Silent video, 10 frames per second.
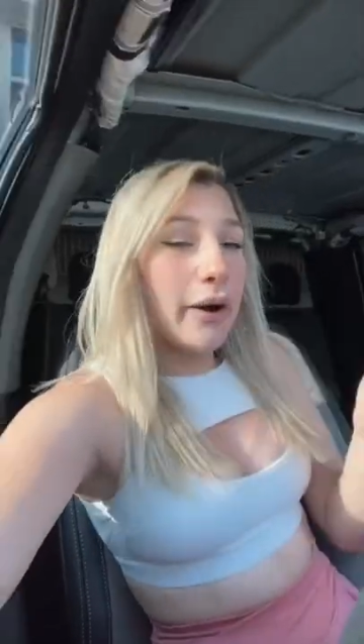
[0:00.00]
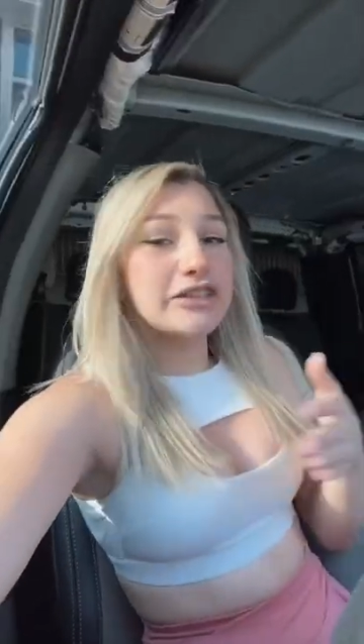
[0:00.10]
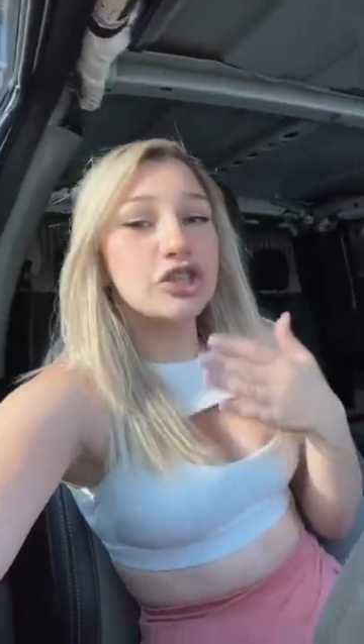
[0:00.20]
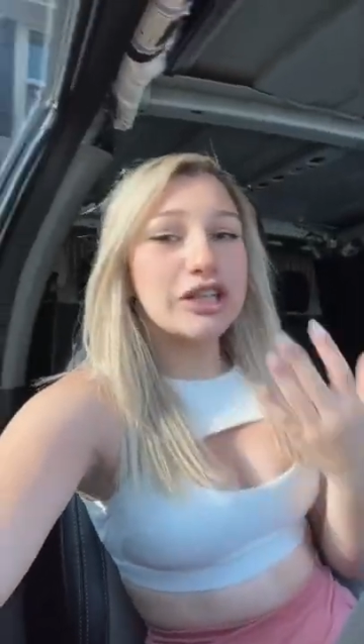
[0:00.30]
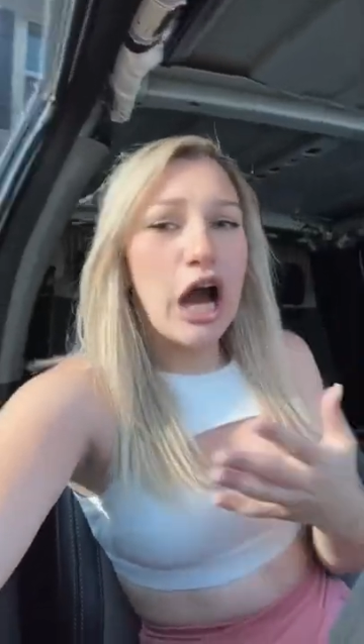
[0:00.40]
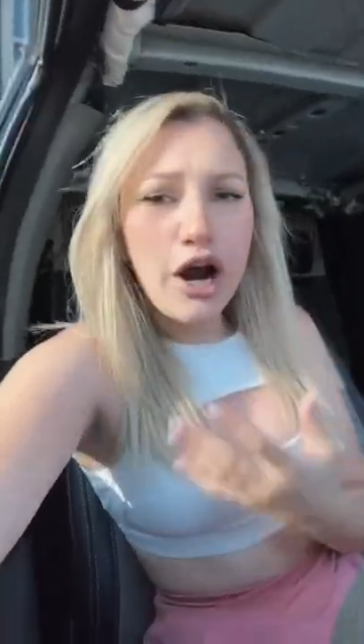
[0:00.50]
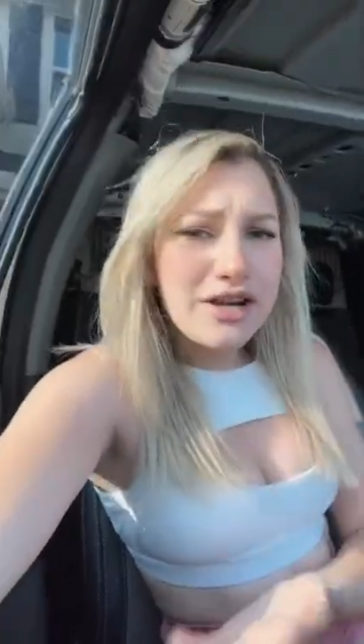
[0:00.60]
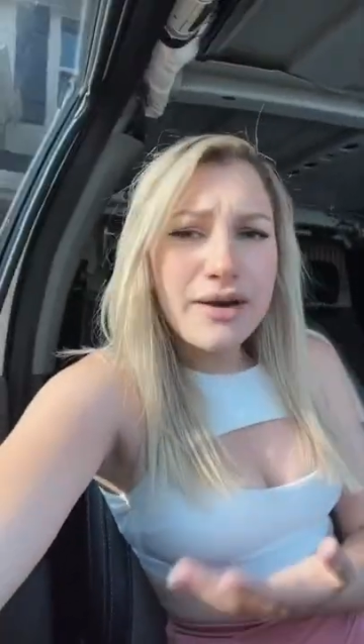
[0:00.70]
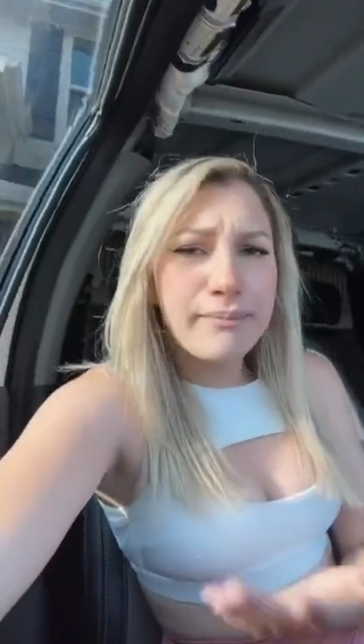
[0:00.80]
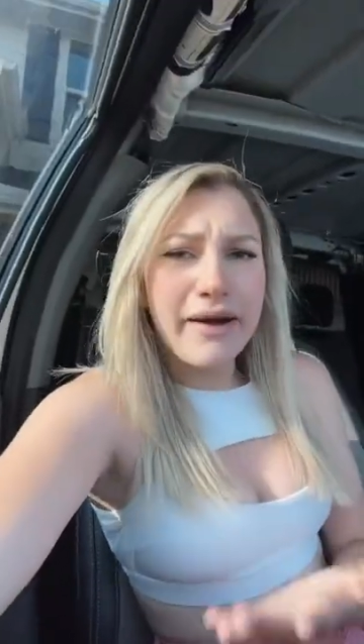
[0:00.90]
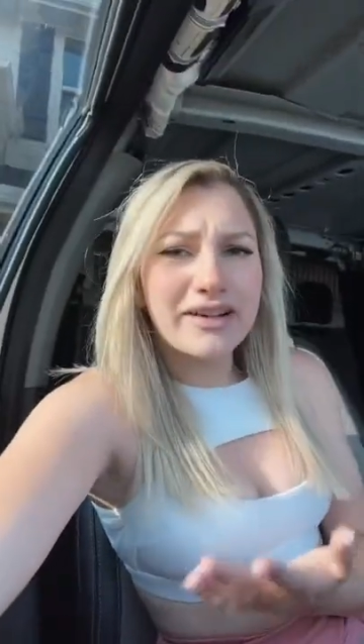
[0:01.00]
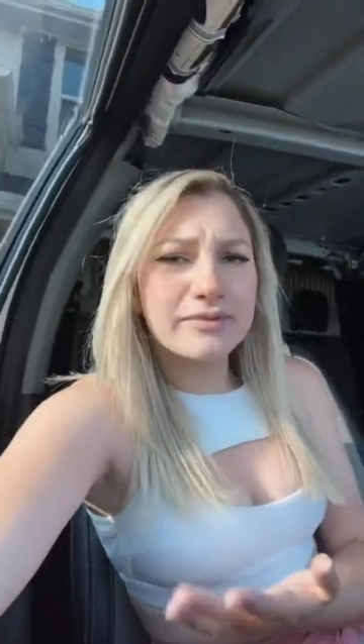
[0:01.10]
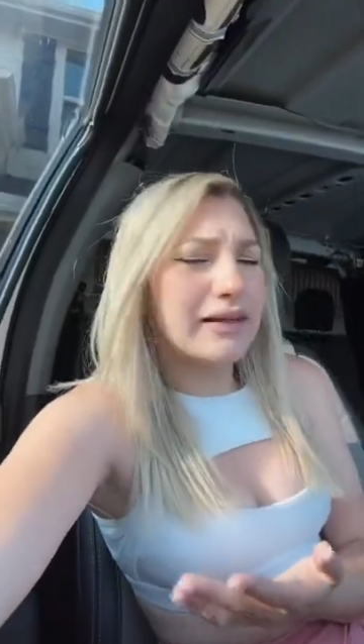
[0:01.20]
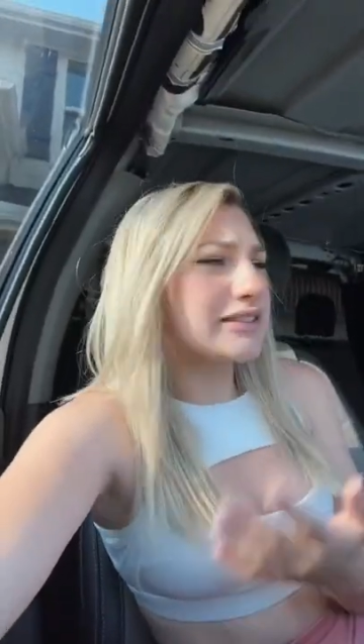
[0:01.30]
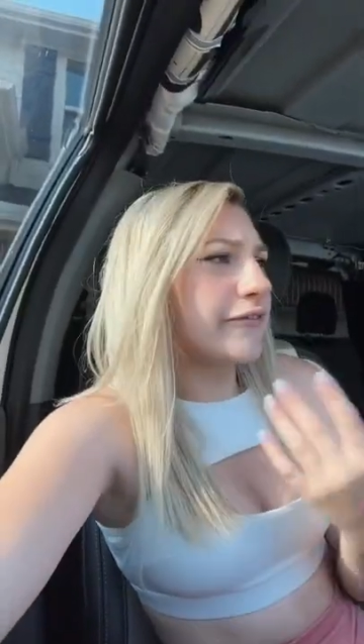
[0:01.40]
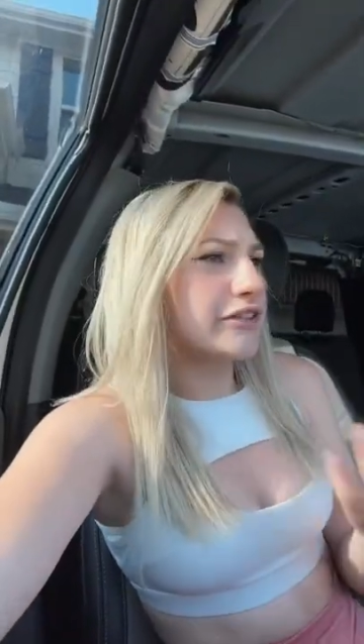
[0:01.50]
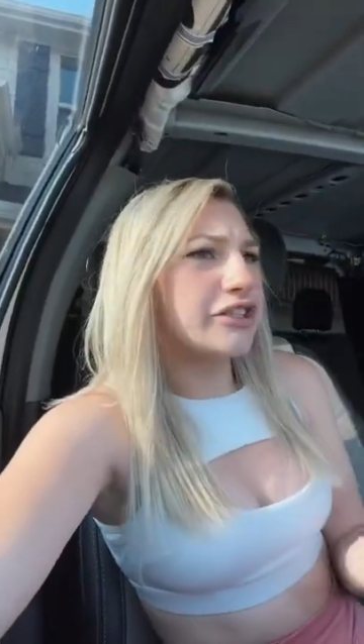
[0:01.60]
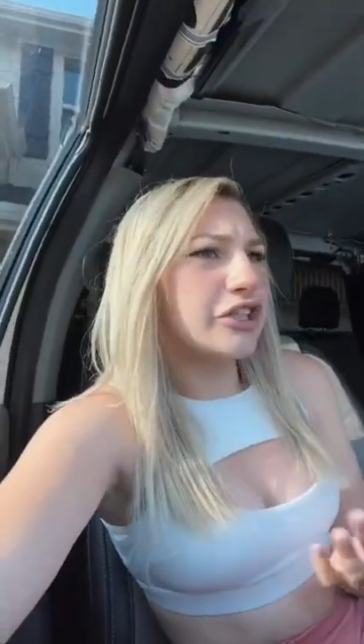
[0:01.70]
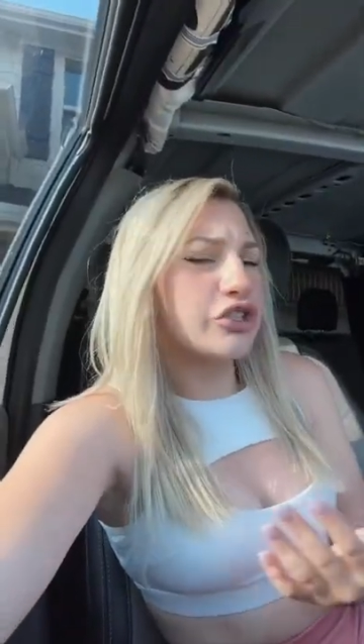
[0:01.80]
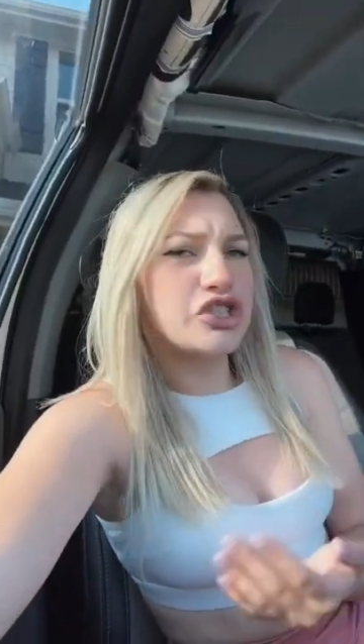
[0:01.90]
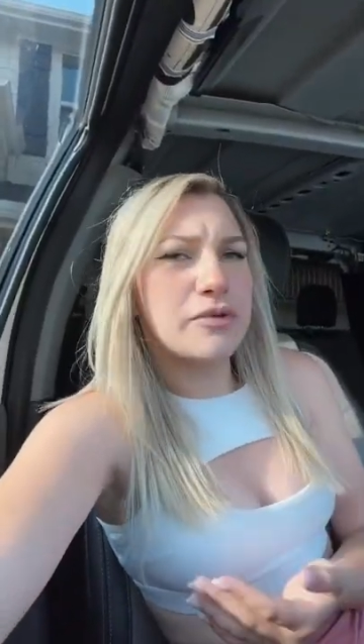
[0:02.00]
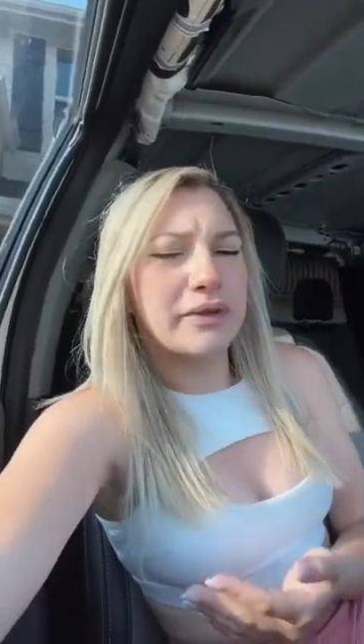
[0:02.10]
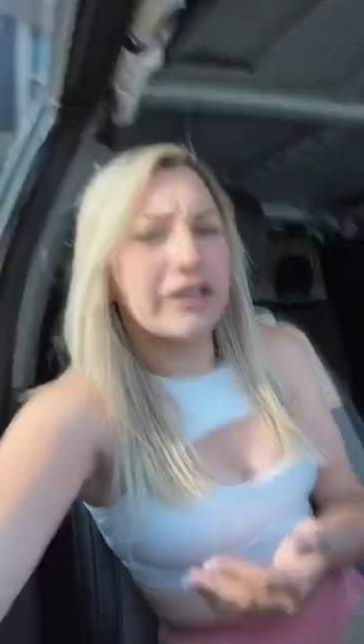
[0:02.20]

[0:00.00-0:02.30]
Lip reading: Alright, so, like, I already embarrassed myself at the dealership